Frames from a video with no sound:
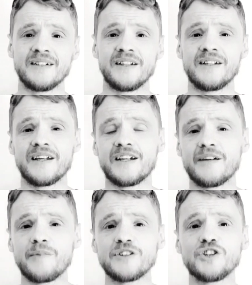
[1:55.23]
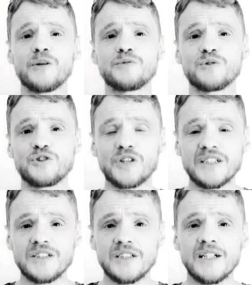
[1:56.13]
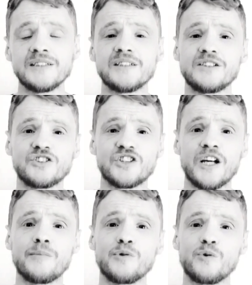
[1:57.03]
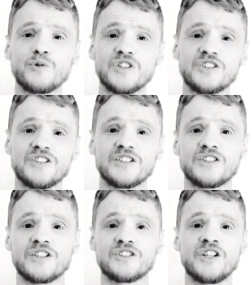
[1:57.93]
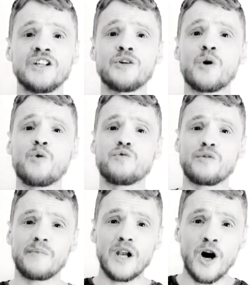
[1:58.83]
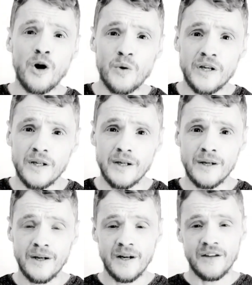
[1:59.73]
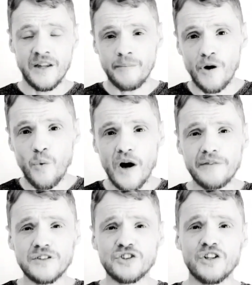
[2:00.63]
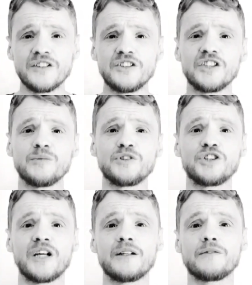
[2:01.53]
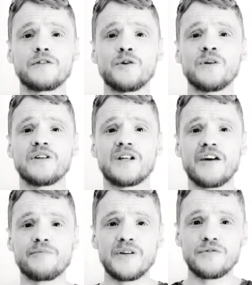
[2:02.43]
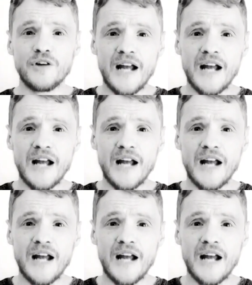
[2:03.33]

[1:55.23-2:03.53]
Then they gave my job to a transgender, disabled, autistic 16-year-old from Malawi. Then my wife decided she was gender fluid and left me for an